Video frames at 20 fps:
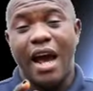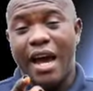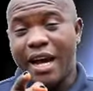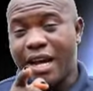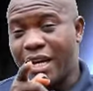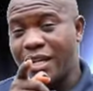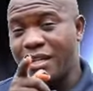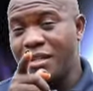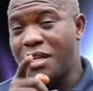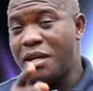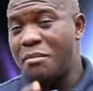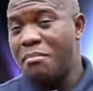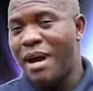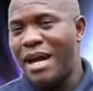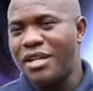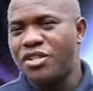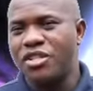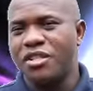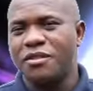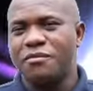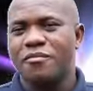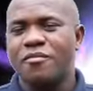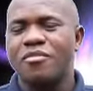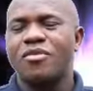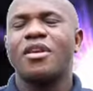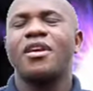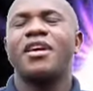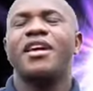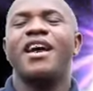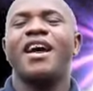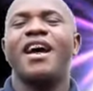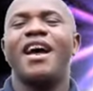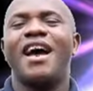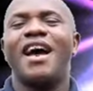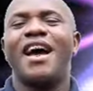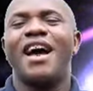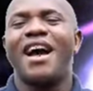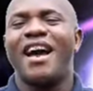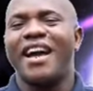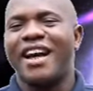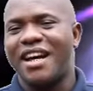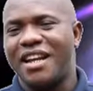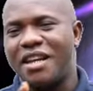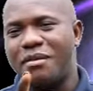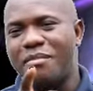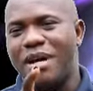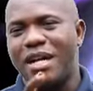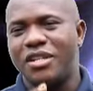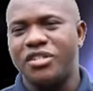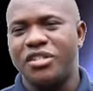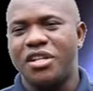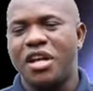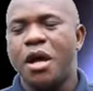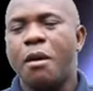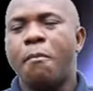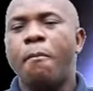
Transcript: I can imagine. Yeah, I can imagine.